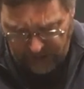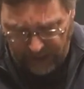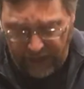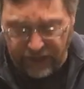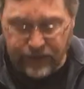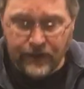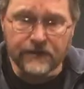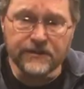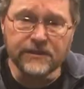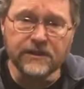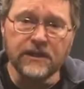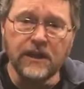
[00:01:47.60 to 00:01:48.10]

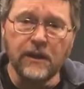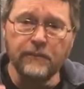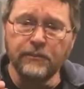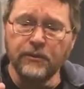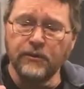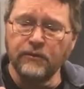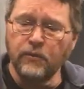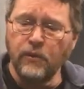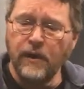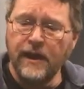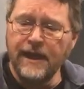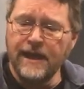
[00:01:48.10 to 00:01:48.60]
And there's a
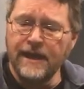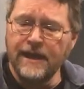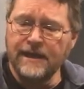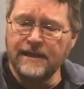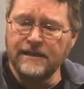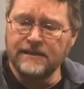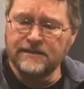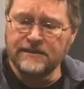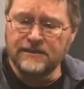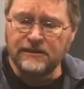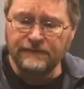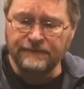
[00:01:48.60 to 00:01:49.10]
number of
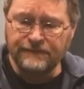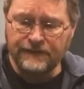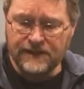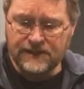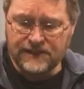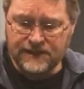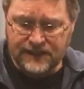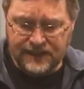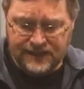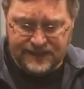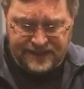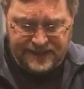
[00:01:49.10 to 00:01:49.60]
ways to
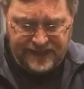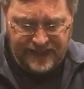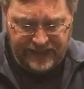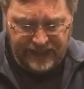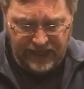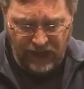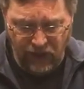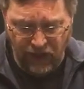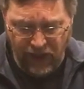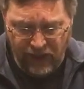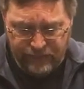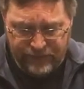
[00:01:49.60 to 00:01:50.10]
fish this thing.
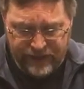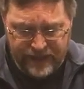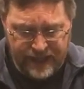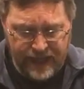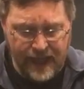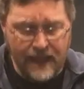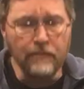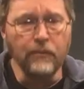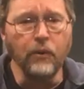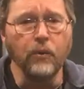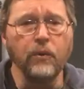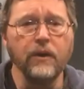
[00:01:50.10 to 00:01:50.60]
Now I
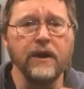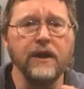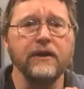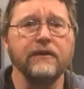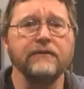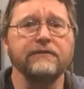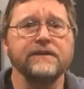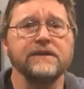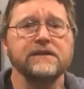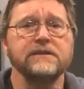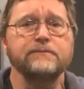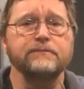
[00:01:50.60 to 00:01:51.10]
became
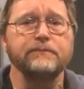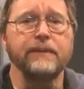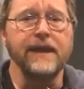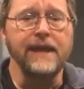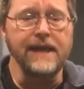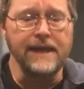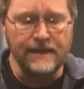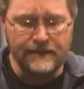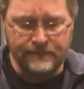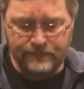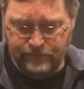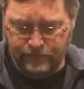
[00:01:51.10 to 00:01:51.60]
aware of this
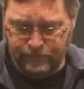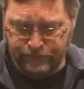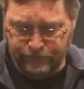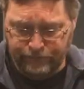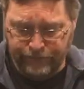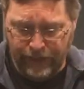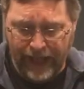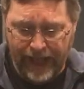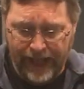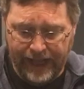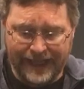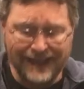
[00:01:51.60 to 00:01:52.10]
bait
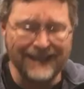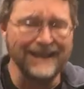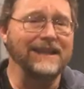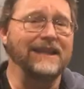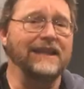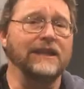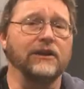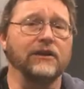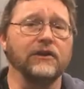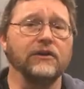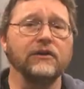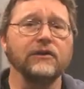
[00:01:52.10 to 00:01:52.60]
back in
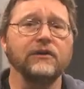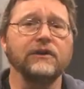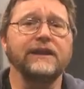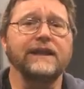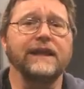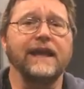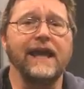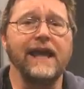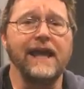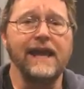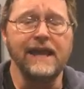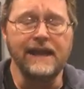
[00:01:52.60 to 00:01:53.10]
the
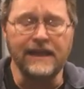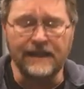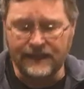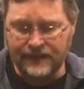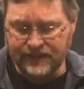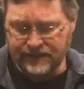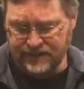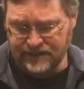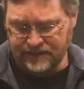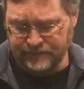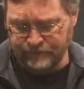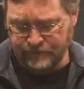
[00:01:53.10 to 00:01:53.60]
early
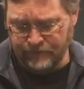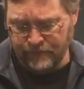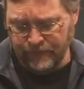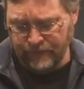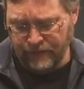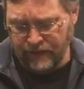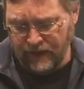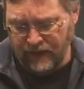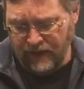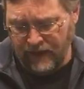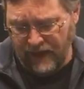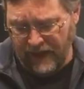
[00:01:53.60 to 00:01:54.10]
80s.
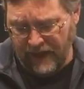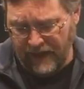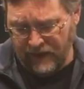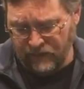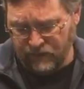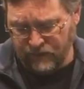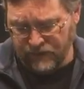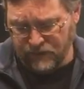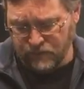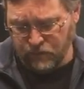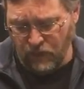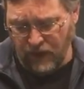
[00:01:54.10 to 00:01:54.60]
And
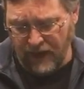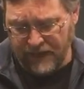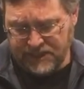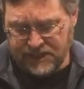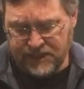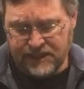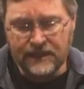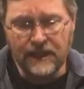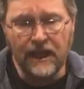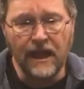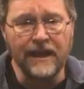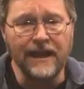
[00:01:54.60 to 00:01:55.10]
it was
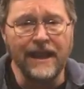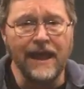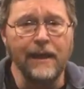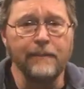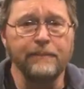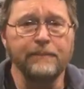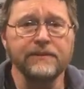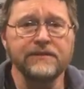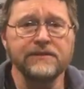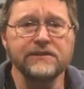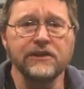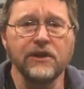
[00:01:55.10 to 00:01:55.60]
watching an
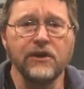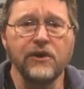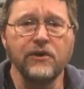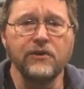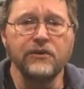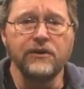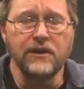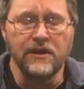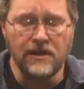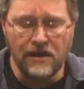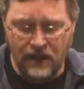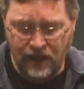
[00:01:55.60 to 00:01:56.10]

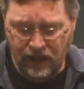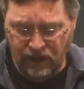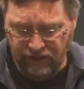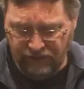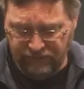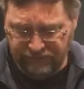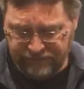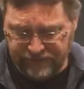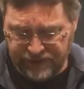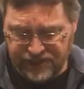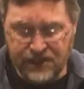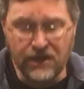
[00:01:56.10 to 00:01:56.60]
episode
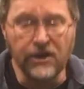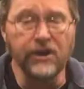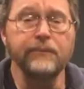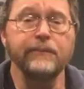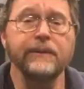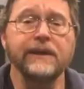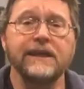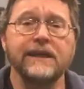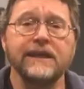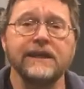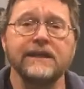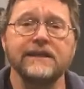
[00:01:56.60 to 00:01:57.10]
of Jerry
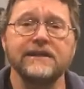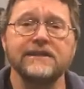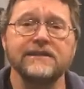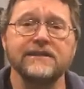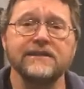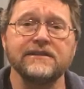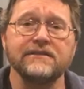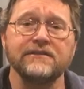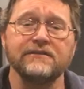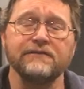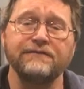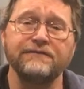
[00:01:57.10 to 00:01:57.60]

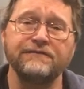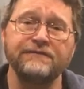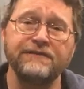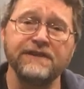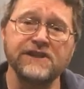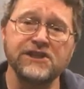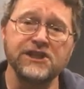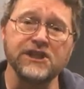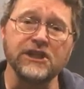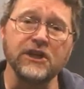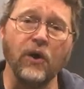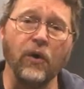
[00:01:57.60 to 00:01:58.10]
McInnes's
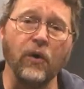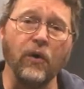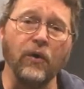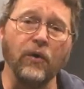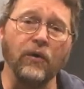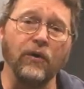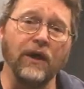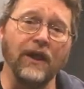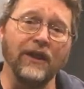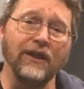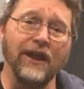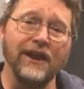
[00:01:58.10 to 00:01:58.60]
Fishing
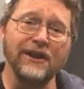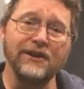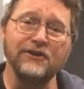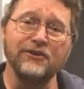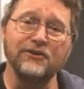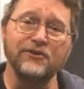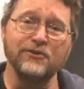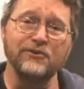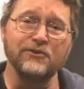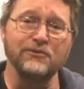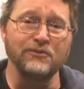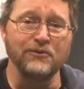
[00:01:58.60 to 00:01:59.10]
Hole. A lot of
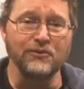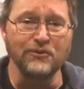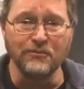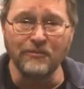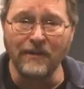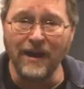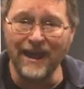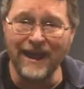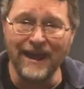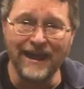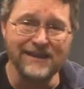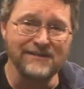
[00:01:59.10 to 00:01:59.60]
you who are
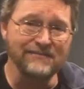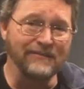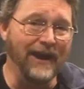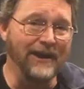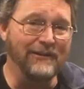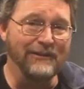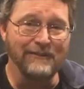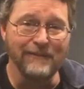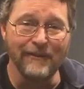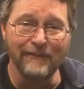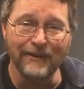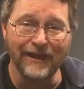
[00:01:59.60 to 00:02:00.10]
my age
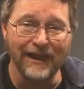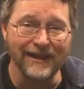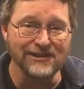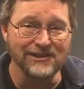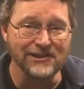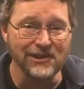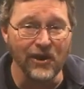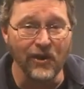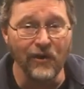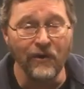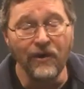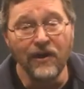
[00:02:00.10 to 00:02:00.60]
might remember that
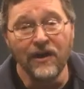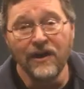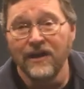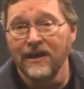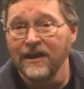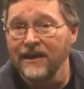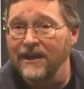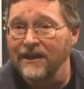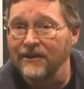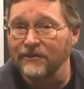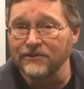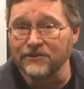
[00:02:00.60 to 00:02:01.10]
show.
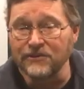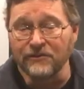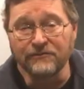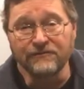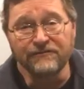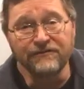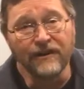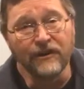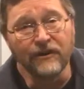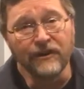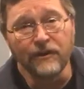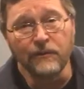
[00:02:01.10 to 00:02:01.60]
It was a
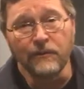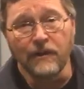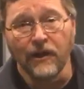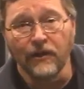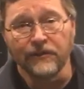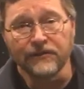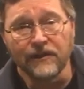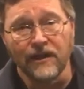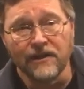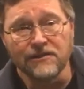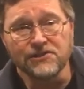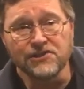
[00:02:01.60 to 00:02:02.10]
very
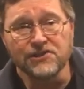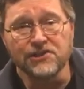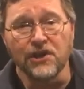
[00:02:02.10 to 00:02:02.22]
well done